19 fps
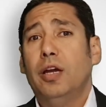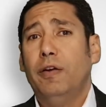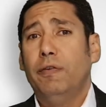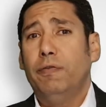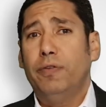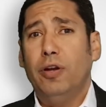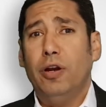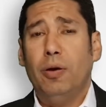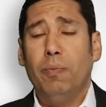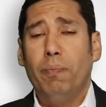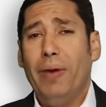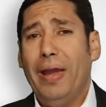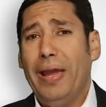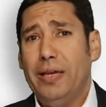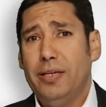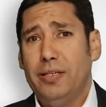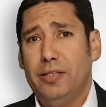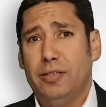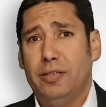if they are
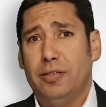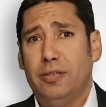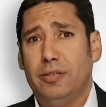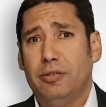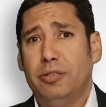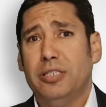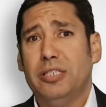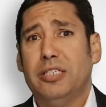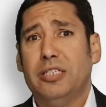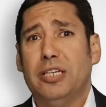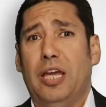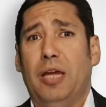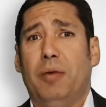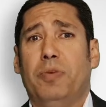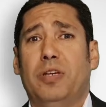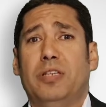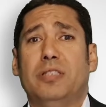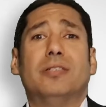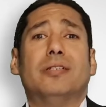based on the
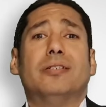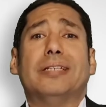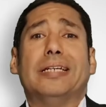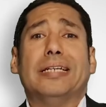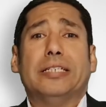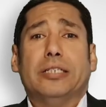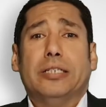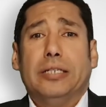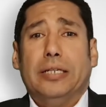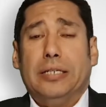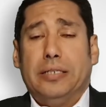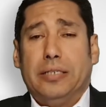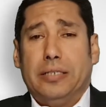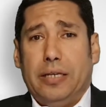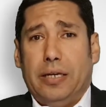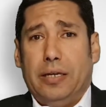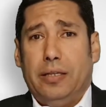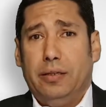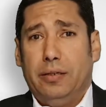same international
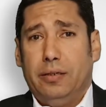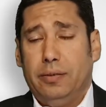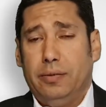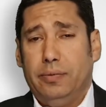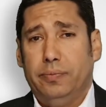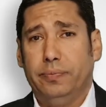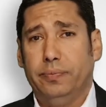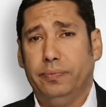standard.